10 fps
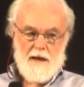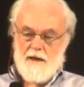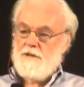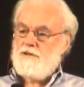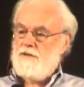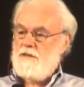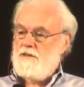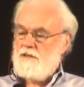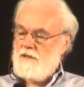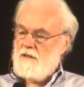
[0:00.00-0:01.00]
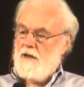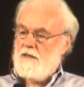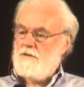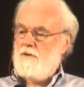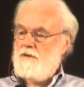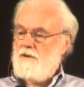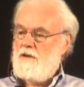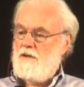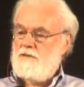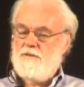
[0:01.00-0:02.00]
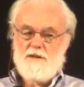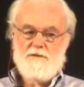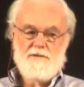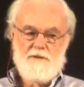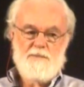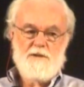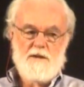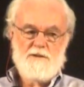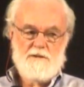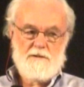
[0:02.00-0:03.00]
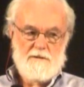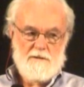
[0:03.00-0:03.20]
And it should internalise all of the costs of social reproduction.